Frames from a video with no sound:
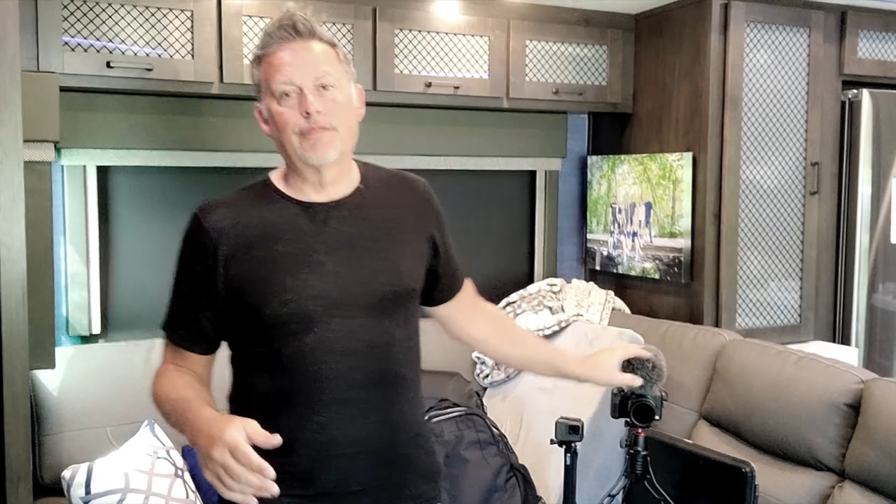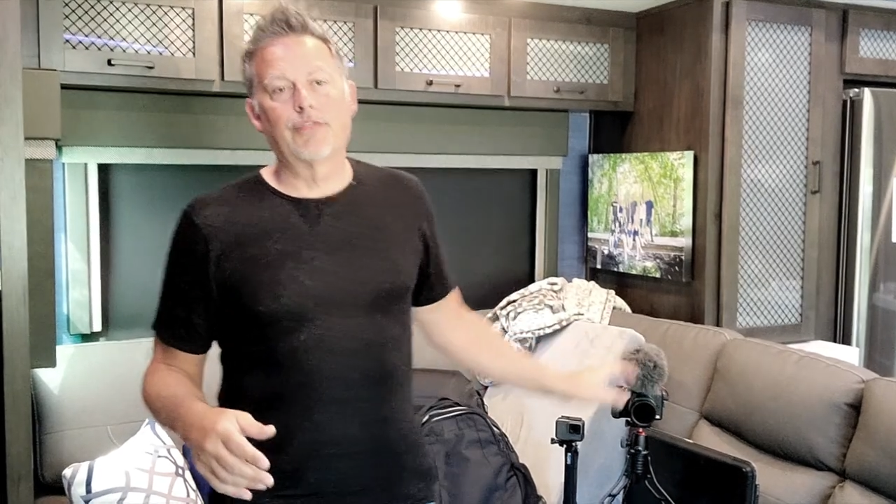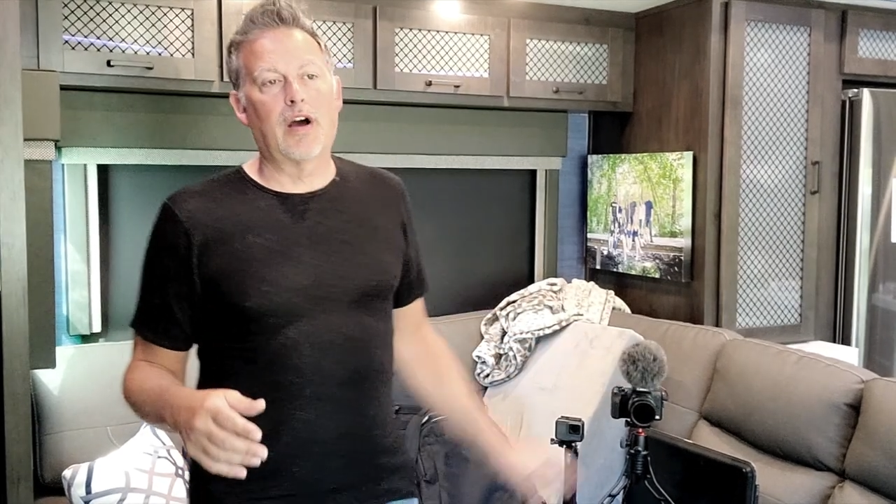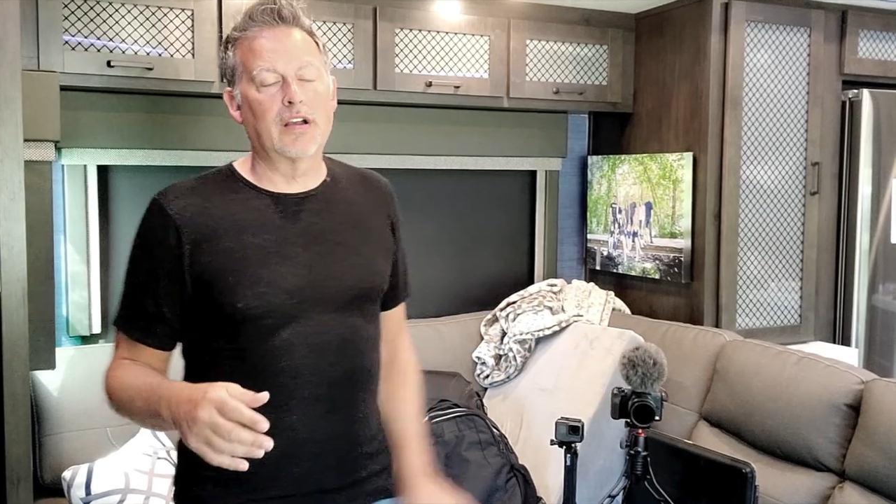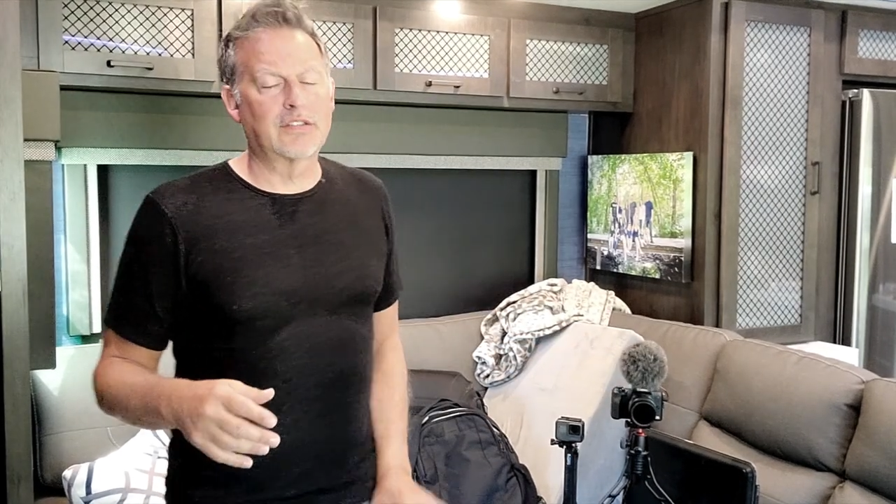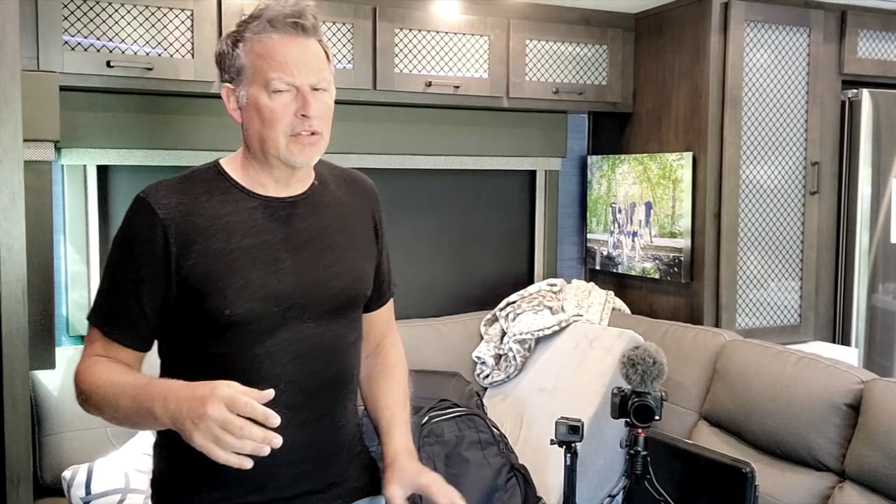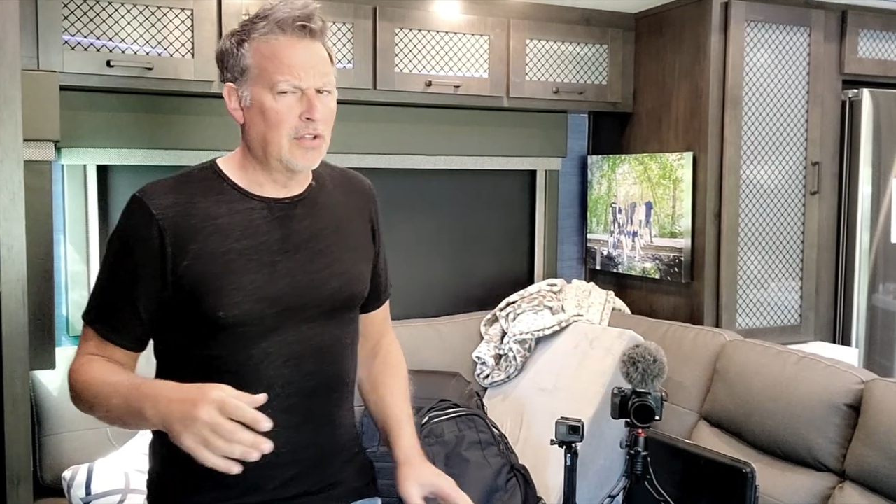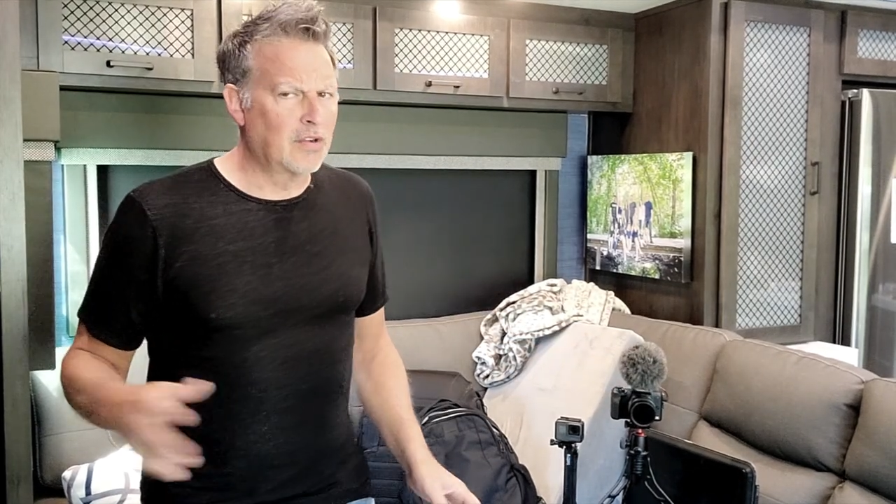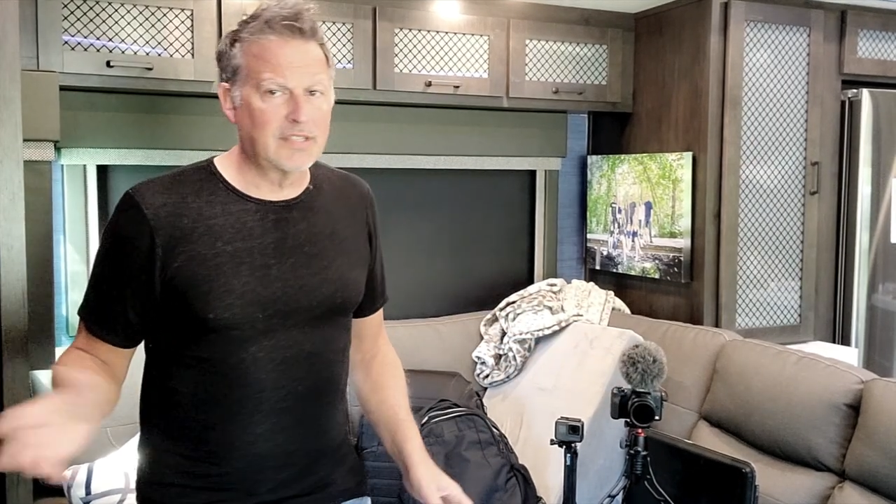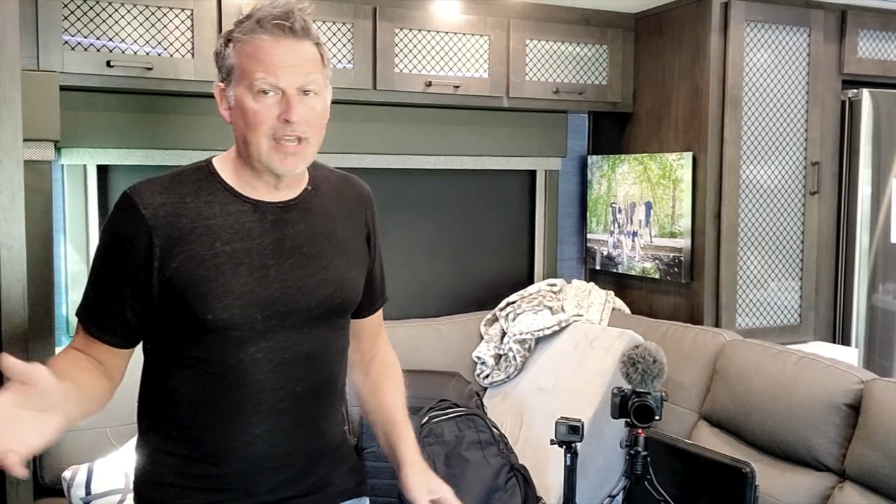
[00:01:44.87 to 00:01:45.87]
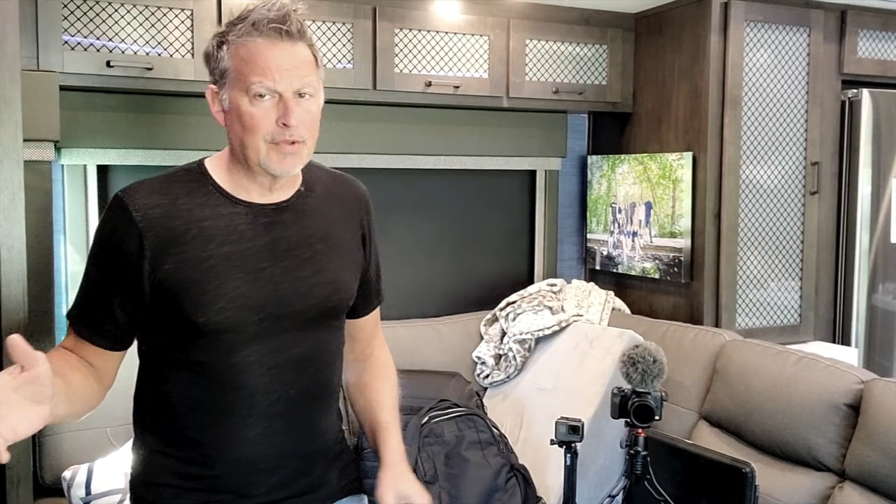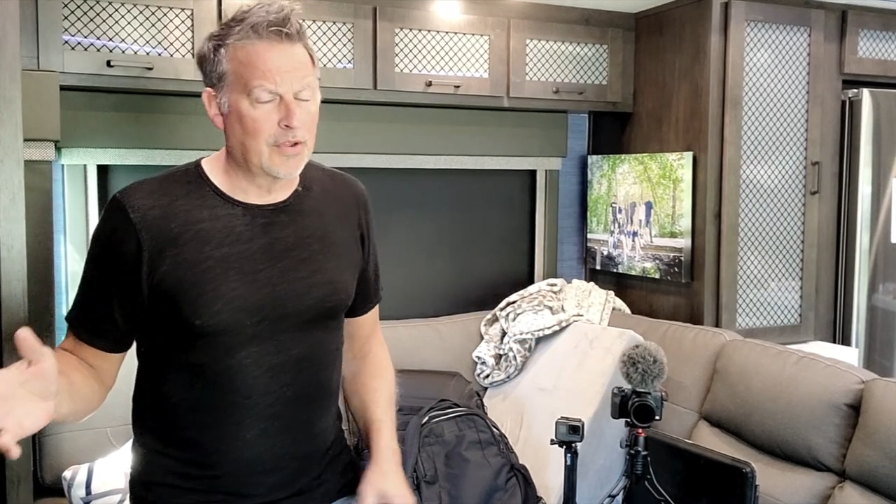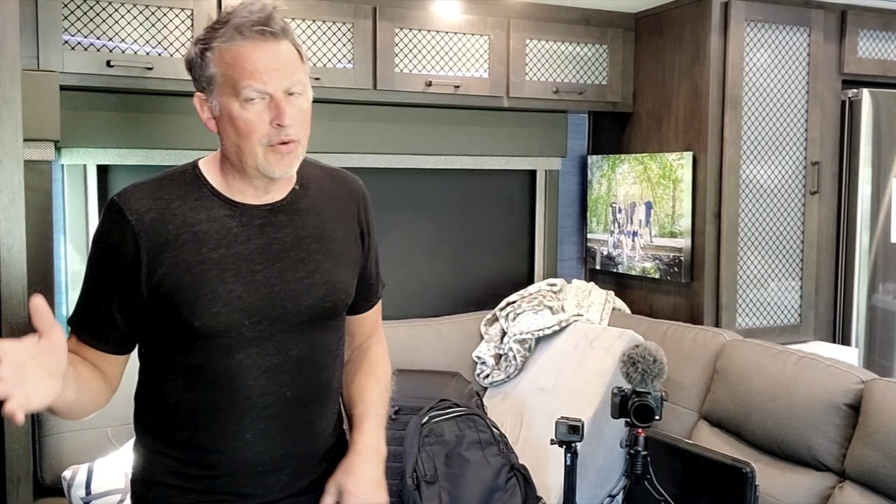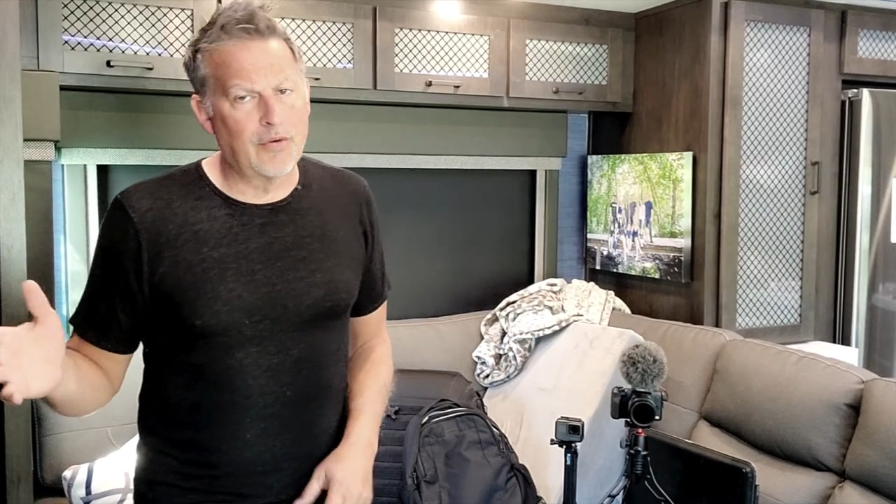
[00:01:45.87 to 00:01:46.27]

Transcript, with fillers: vlogs a long time ago,